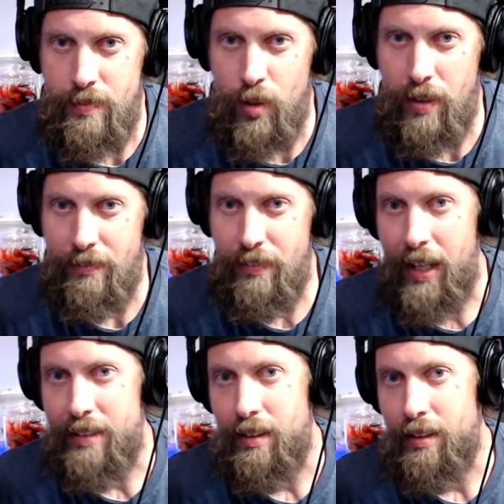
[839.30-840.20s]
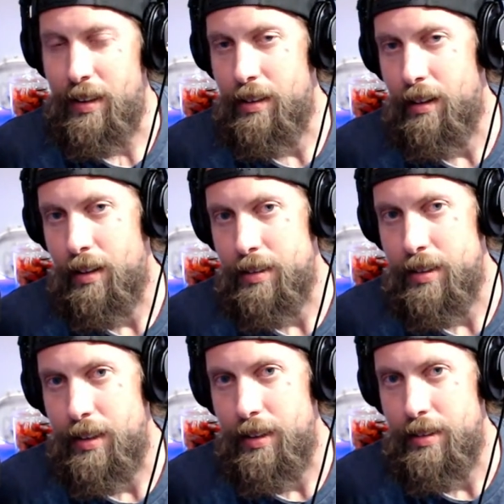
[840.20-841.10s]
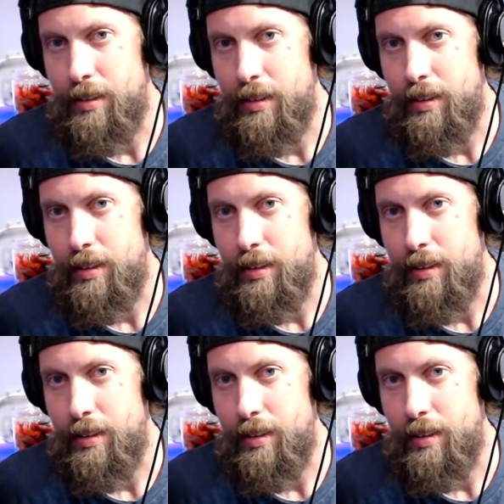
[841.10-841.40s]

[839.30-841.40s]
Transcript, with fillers: You can find Donkey Kongs easily.